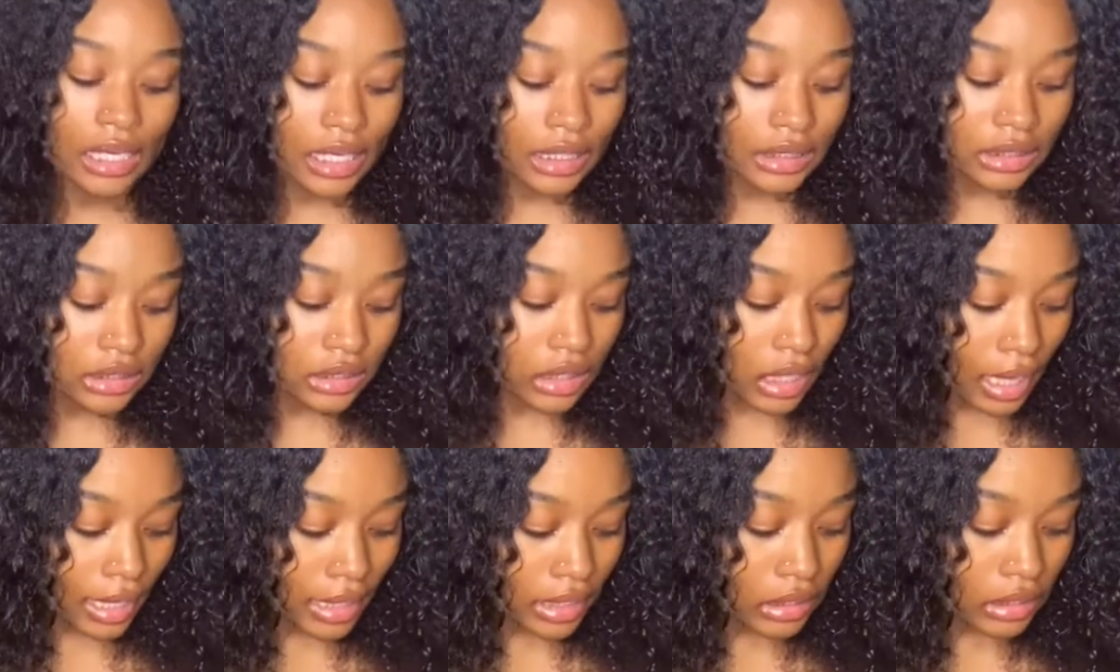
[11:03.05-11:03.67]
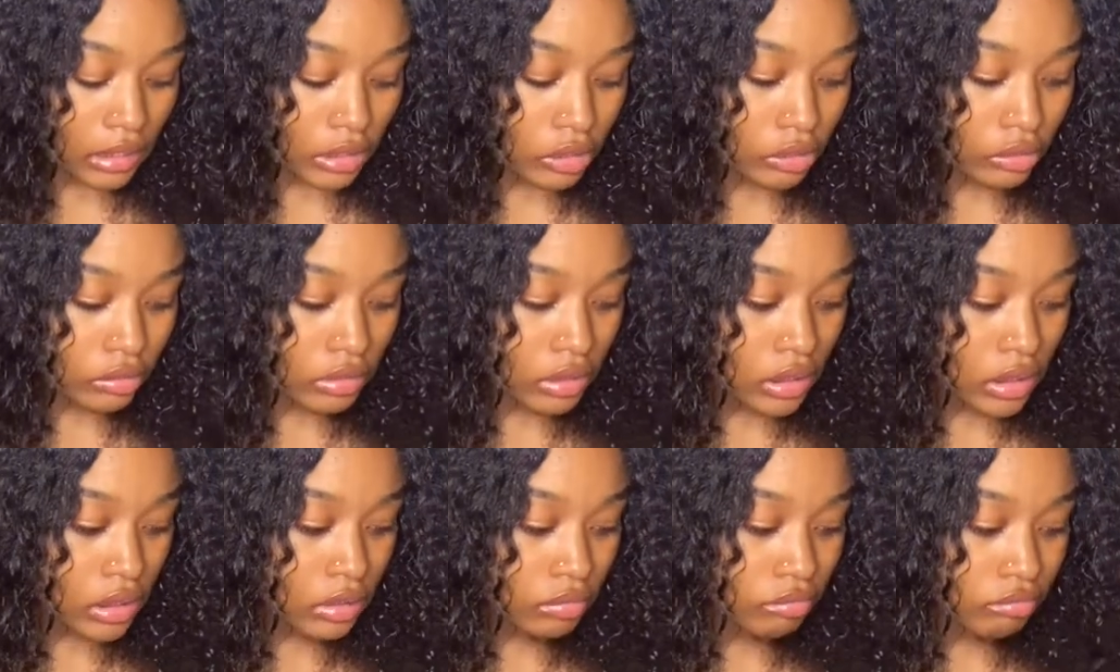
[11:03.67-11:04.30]
It's like
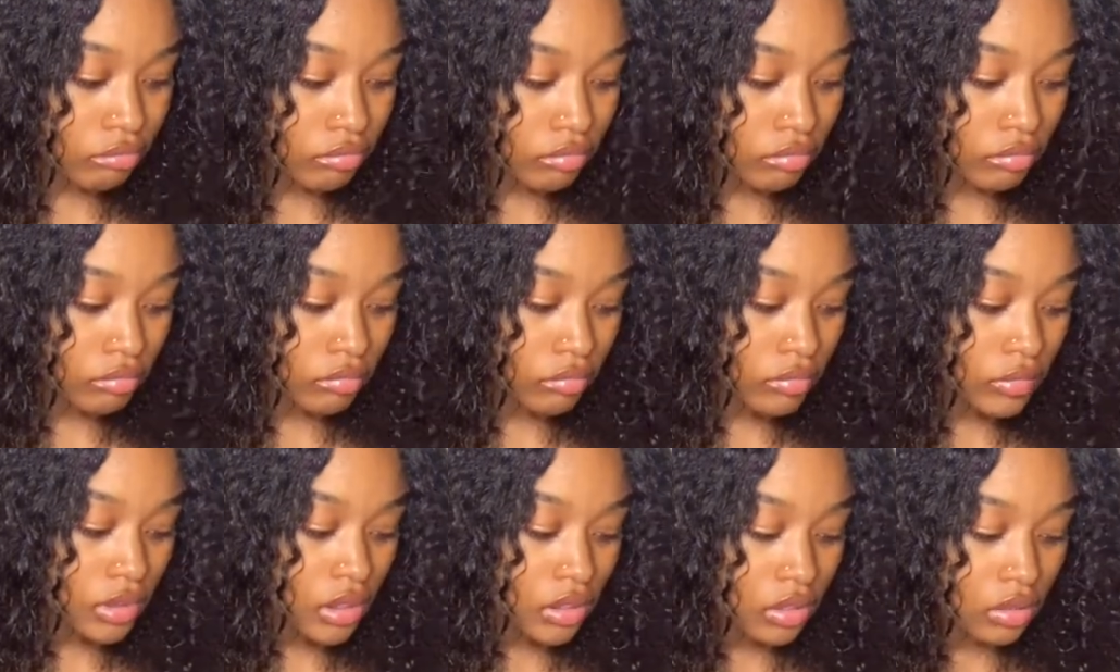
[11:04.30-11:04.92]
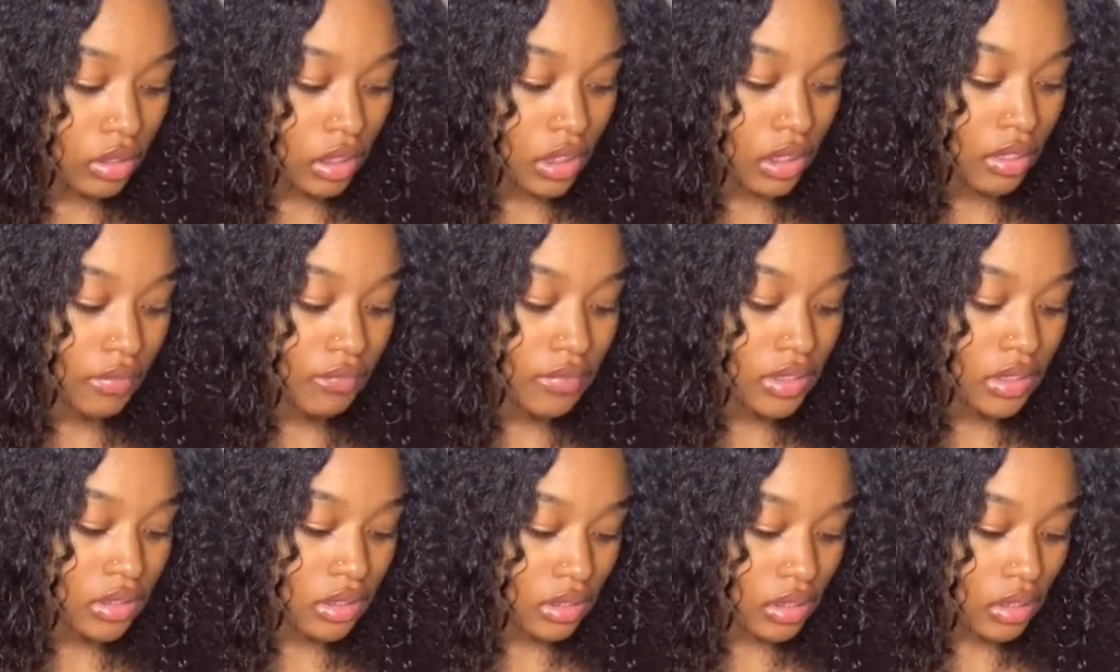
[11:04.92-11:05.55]
literally, you can't
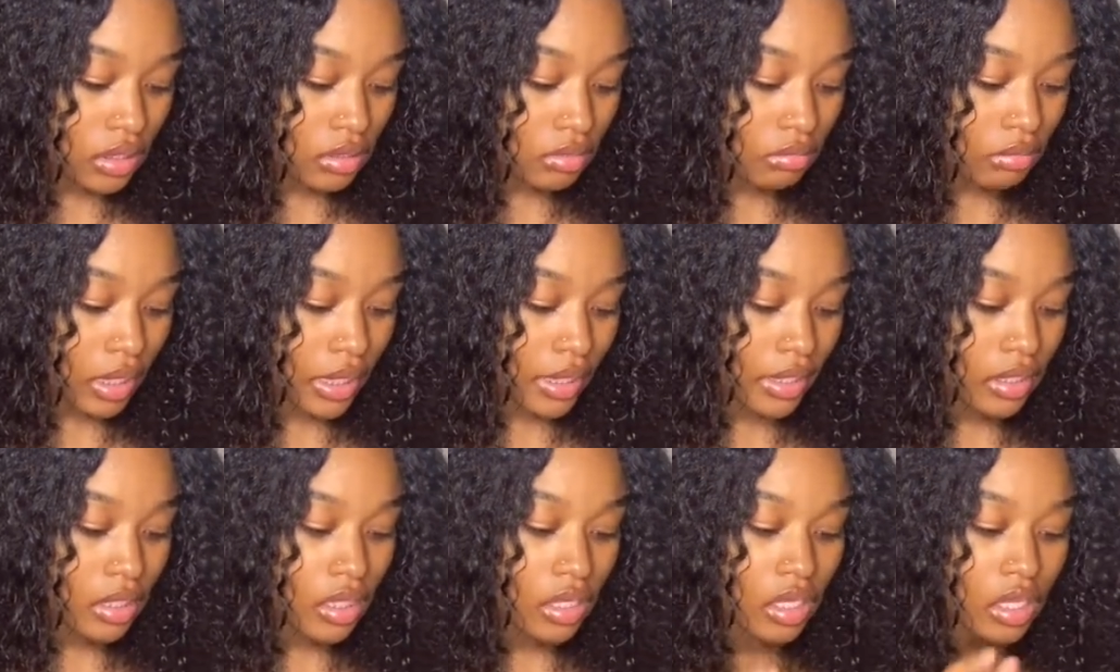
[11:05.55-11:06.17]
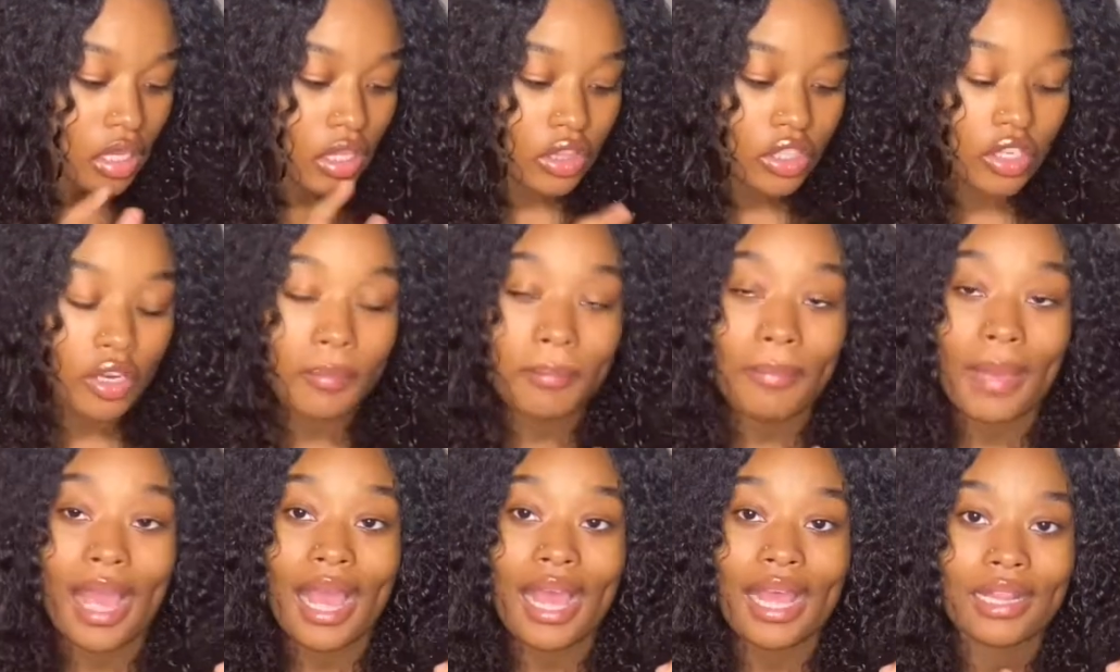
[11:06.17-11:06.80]
even see them. Like they're
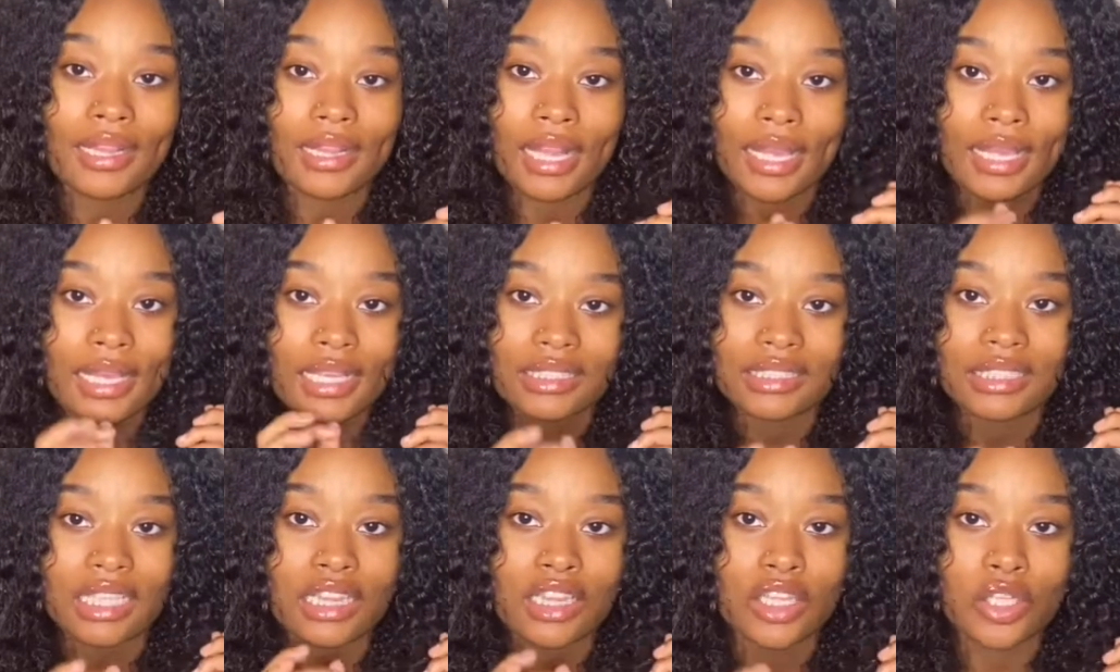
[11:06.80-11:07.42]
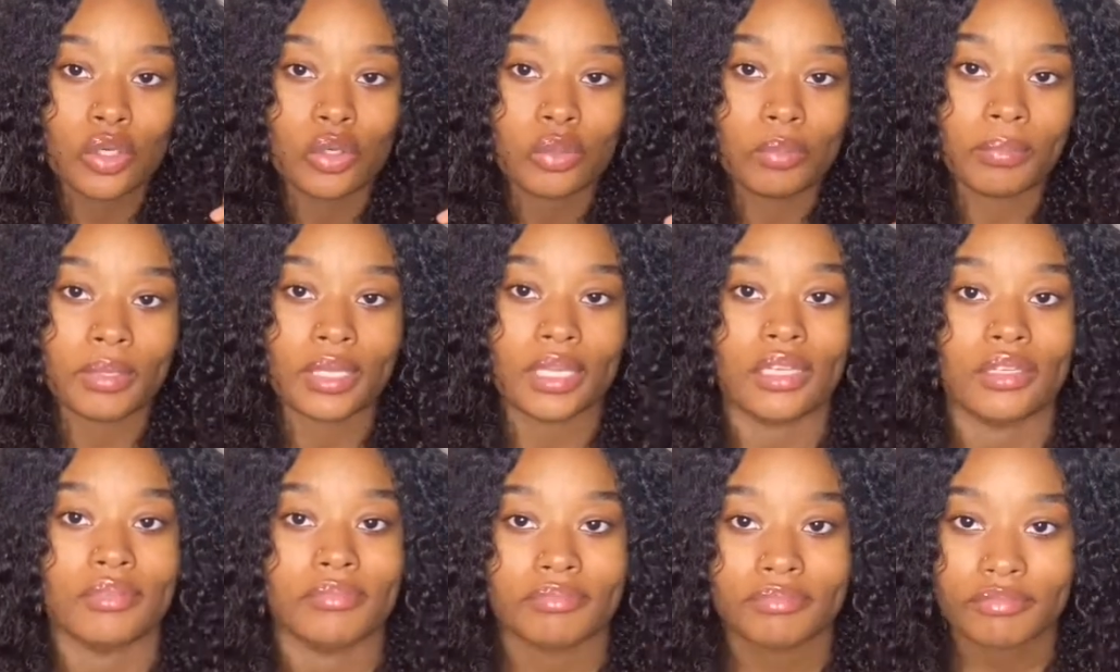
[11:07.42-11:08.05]
mad, like it's a little
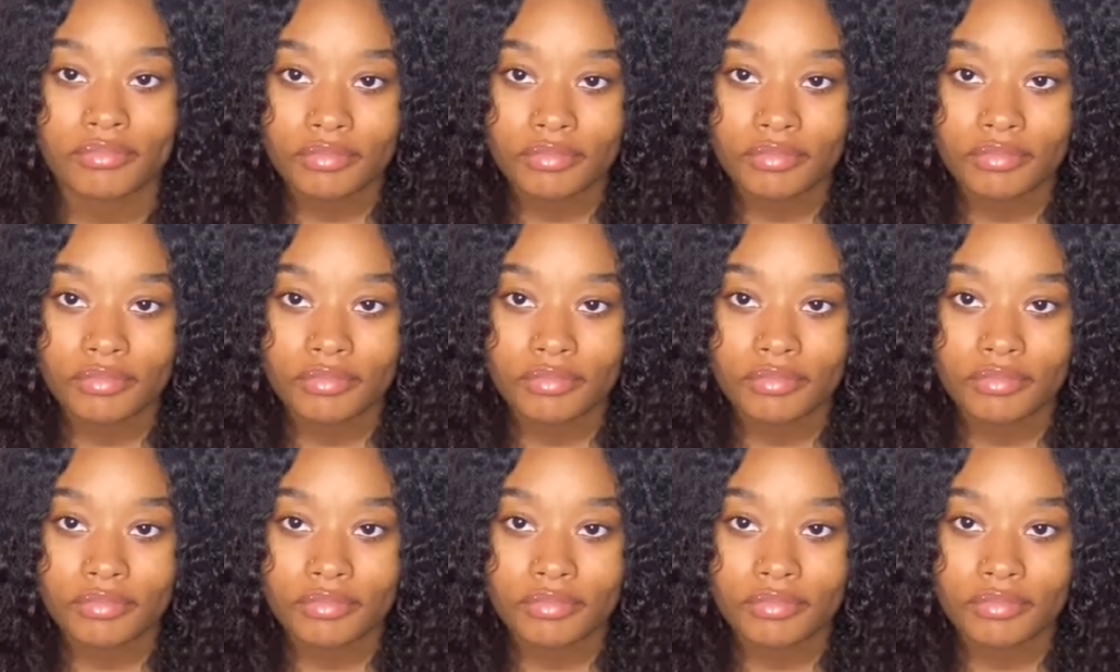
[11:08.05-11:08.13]
bit.